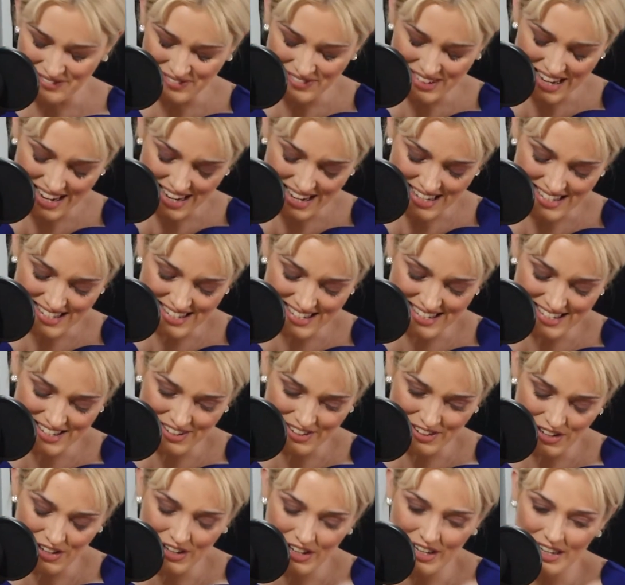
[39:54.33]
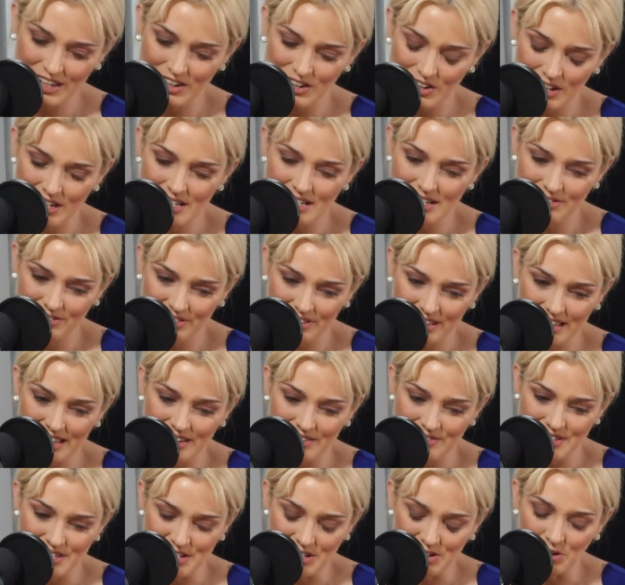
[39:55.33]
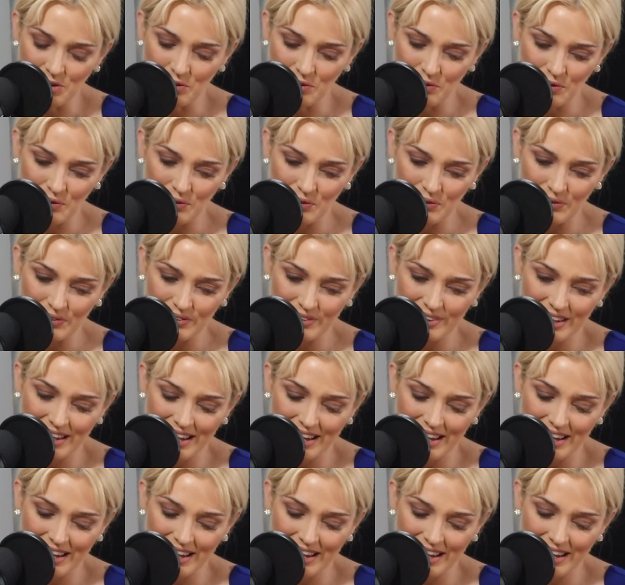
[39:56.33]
But yes, so you can definitely give us a call